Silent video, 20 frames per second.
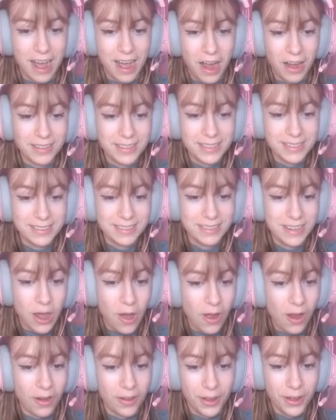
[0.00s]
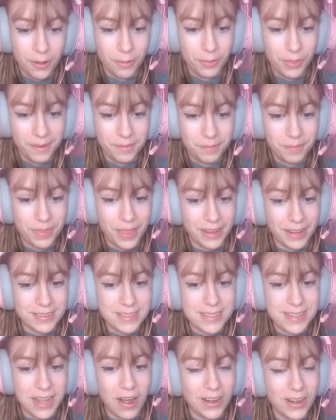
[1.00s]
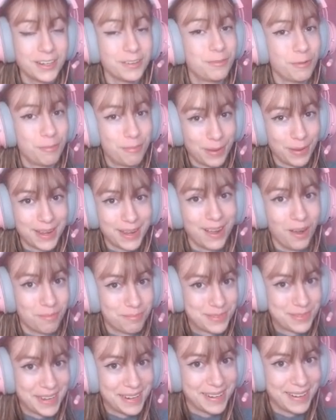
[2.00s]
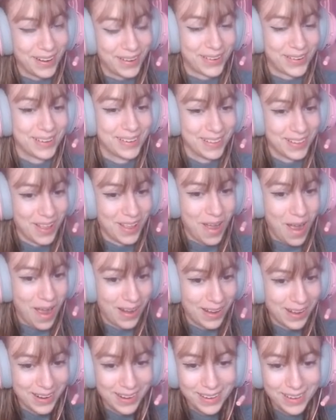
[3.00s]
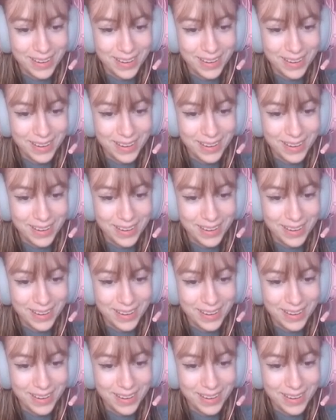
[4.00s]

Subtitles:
I did not know that. That's kind of a big update, not gonna lie.